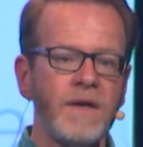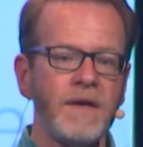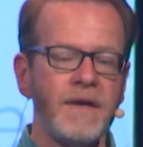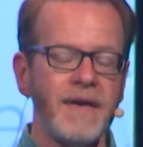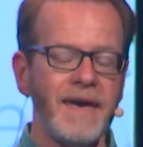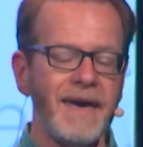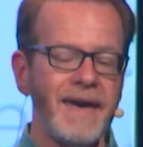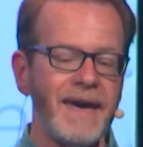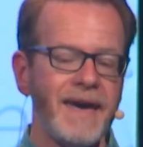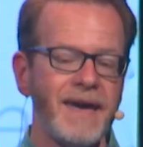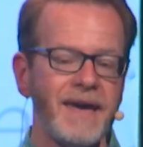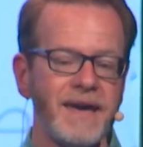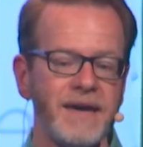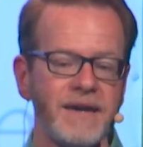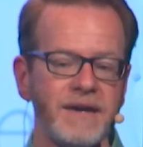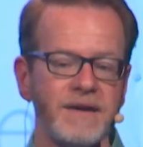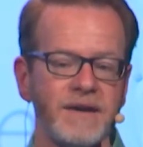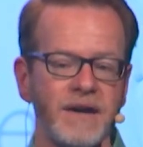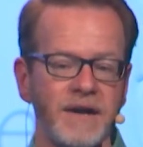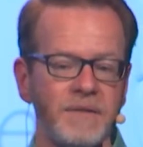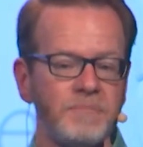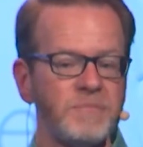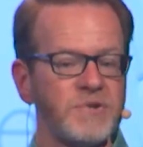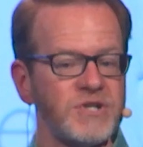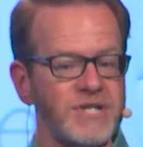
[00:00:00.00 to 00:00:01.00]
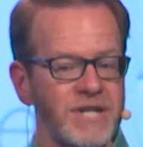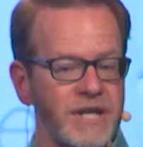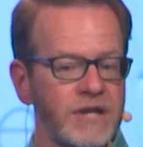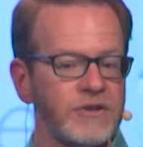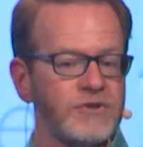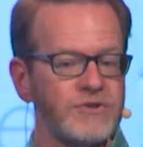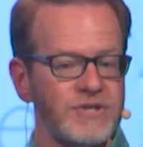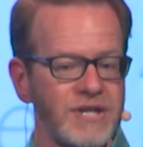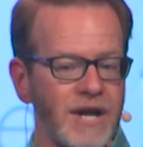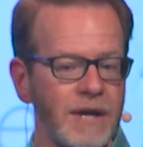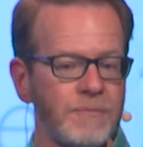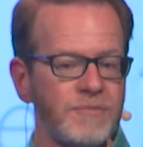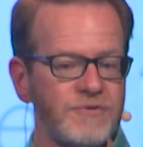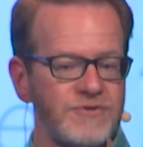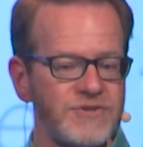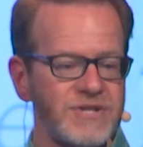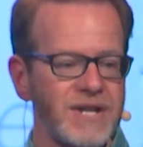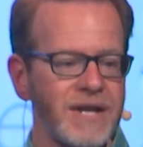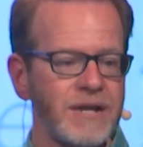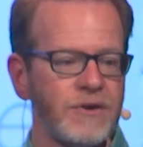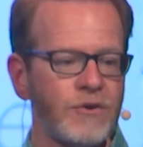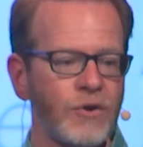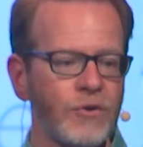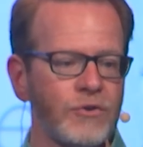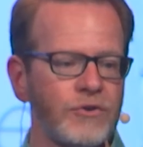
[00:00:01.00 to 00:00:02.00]
a particular type of
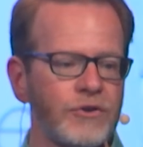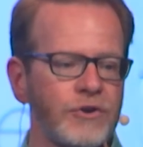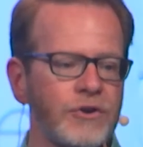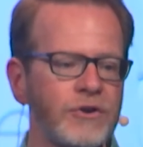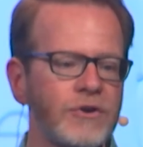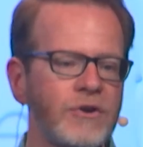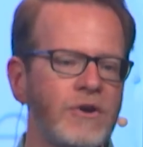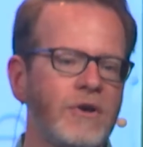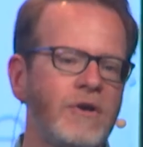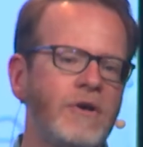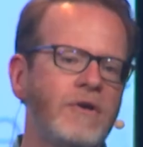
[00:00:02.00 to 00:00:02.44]
stakeholder,